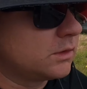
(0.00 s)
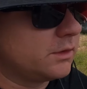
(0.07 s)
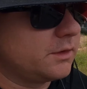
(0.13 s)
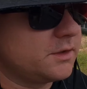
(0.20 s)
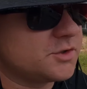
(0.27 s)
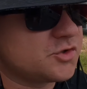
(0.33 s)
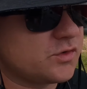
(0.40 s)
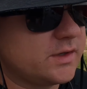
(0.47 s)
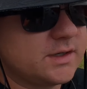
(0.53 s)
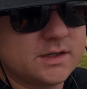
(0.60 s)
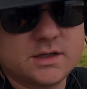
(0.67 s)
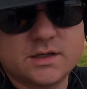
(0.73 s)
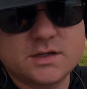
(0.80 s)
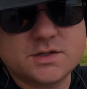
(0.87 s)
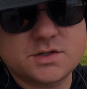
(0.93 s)
get straight
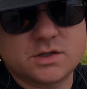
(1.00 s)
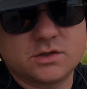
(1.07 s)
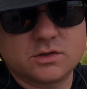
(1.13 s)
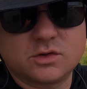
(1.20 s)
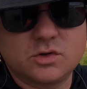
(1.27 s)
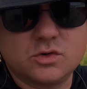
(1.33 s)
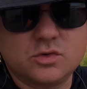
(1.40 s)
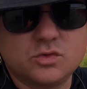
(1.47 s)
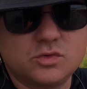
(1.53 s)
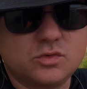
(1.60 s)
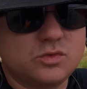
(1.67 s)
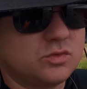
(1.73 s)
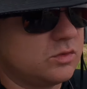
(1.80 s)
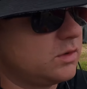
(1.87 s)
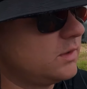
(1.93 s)
into this. Gonna
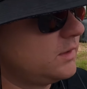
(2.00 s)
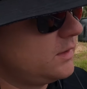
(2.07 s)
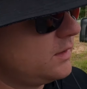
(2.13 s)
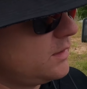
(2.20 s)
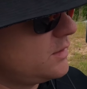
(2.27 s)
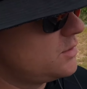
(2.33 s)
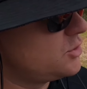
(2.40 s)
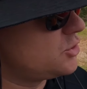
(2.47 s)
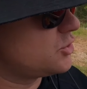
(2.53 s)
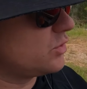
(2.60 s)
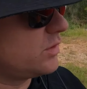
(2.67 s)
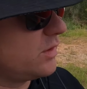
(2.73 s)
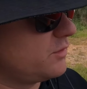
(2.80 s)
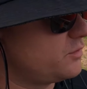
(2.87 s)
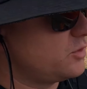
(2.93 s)
go show
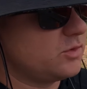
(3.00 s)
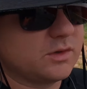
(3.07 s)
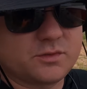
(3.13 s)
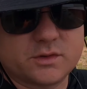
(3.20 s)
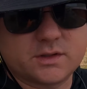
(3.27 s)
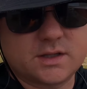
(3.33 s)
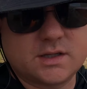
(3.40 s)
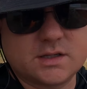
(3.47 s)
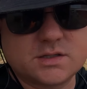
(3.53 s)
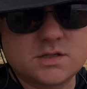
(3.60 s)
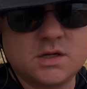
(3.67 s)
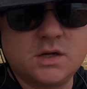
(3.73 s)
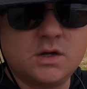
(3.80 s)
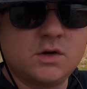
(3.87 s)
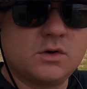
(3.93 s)
you a few different things.
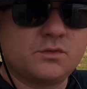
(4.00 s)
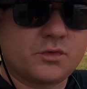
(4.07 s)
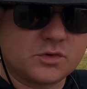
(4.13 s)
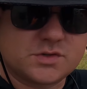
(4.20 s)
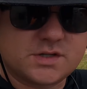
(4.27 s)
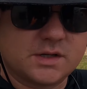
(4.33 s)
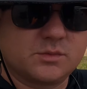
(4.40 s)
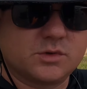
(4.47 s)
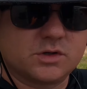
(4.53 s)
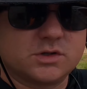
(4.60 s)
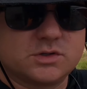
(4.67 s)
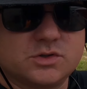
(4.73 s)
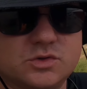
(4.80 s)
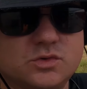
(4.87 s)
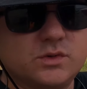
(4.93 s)
First thing we're gonna do